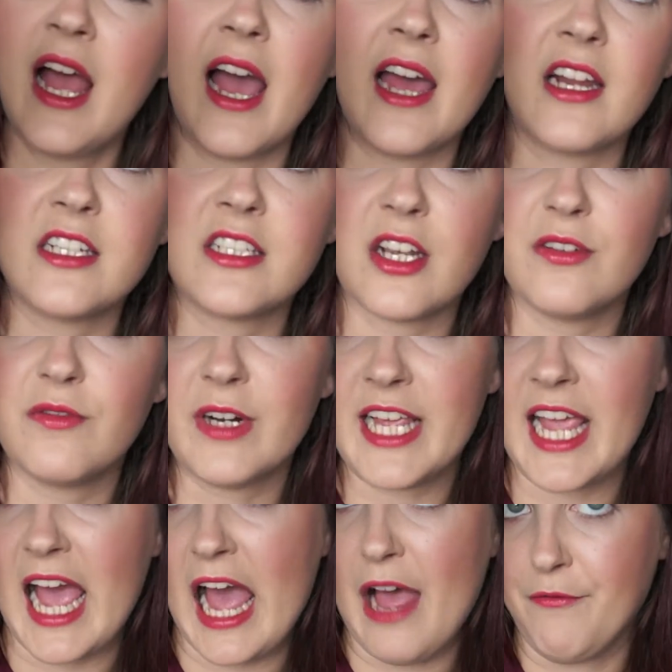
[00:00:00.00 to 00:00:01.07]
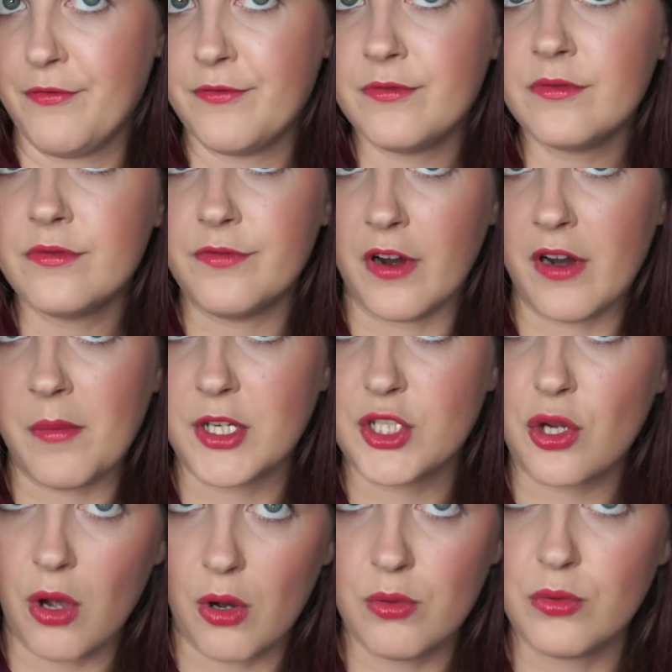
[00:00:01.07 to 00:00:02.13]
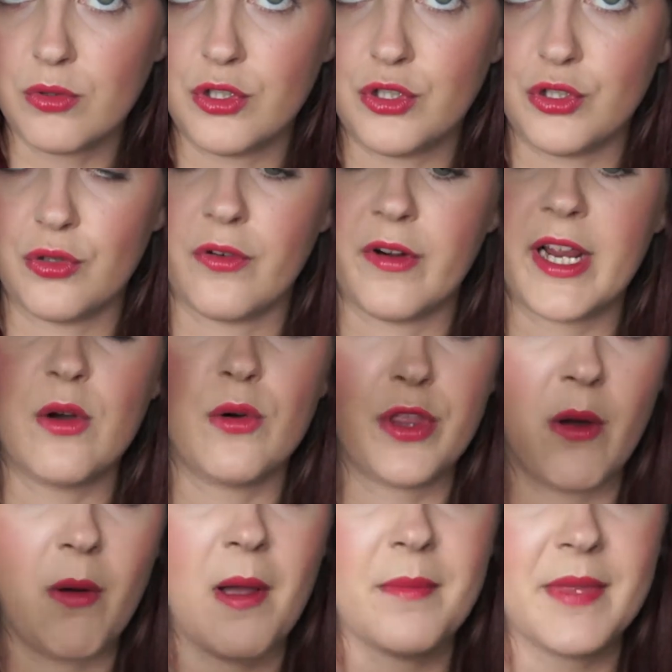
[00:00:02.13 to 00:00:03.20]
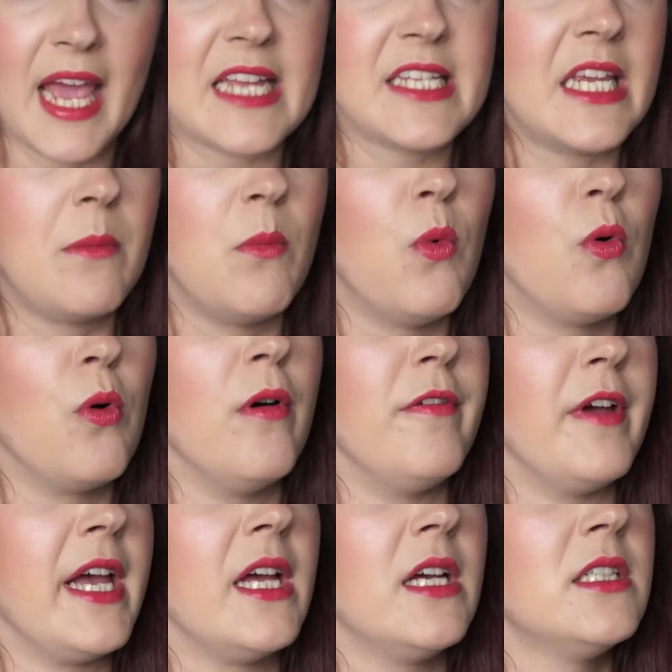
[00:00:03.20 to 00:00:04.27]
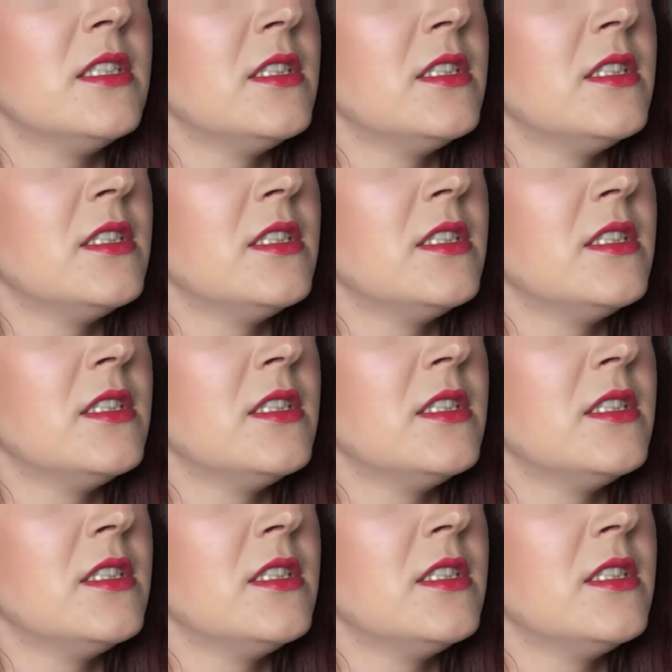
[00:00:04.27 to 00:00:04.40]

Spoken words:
And I don't really have very much gold jewellery, although I'm getting more of it.